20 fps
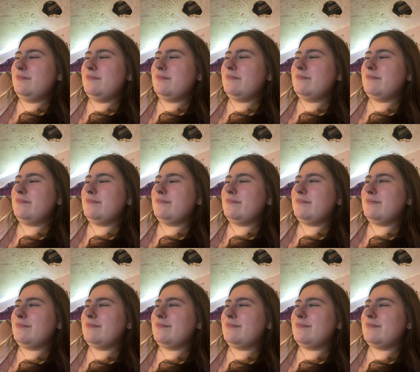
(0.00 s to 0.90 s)

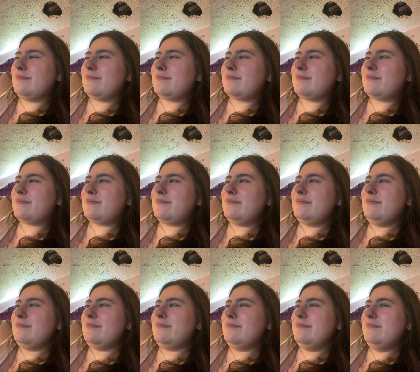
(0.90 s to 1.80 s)

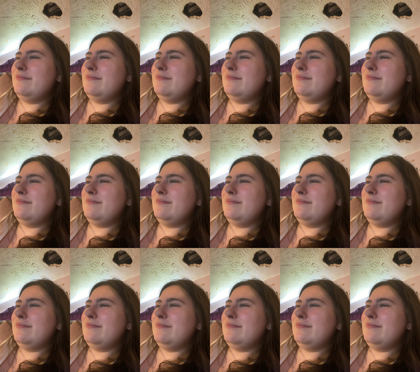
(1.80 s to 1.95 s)
Nobody speaks.